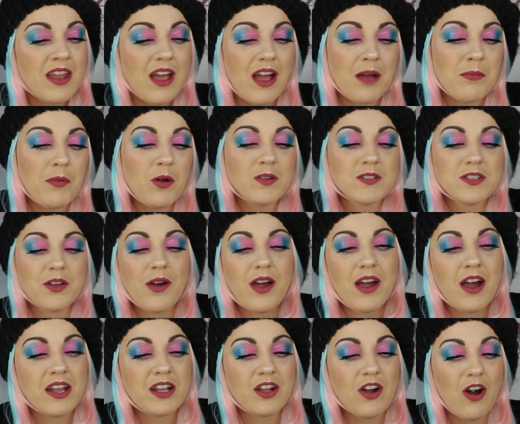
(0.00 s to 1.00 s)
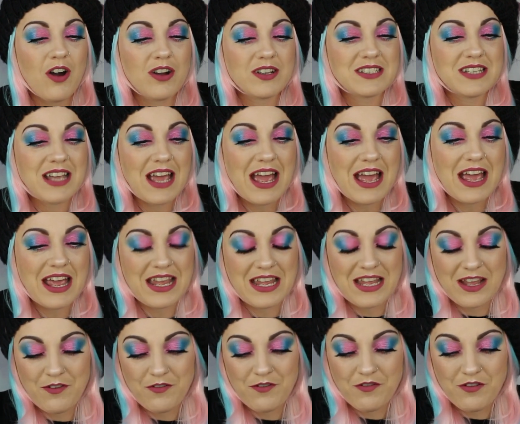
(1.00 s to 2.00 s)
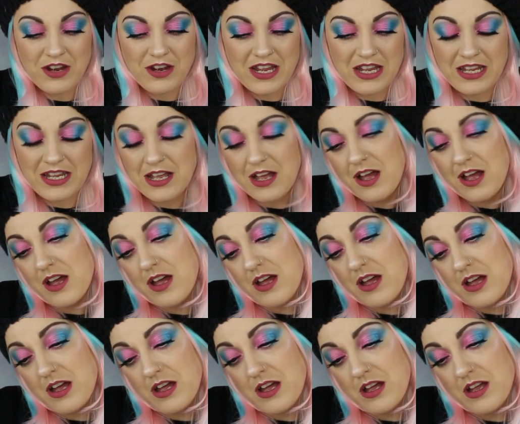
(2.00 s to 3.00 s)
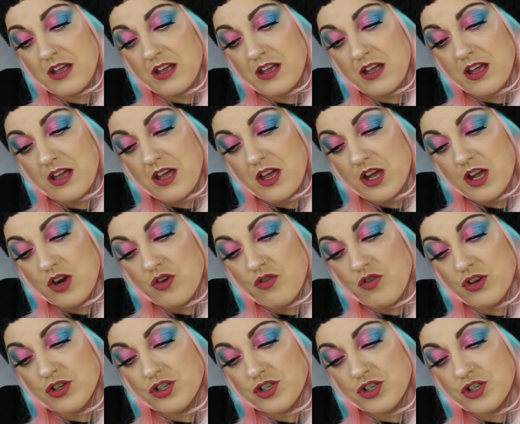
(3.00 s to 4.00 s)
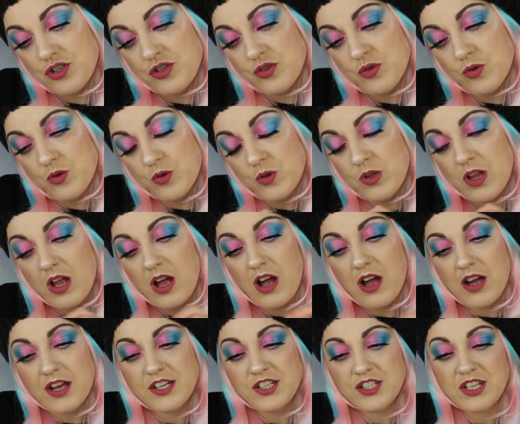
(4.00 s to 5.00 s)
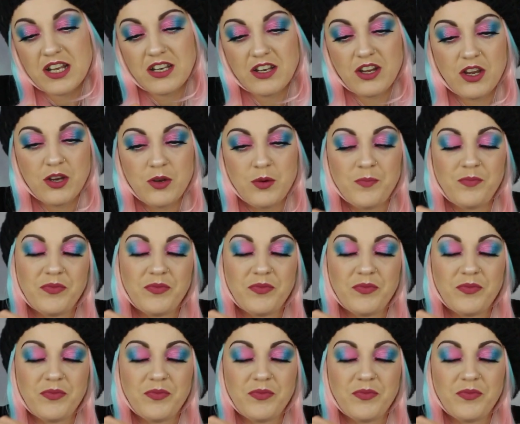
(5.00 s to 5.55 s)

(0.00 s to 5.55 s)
Also, I got a free crushed jewel eyeshadow.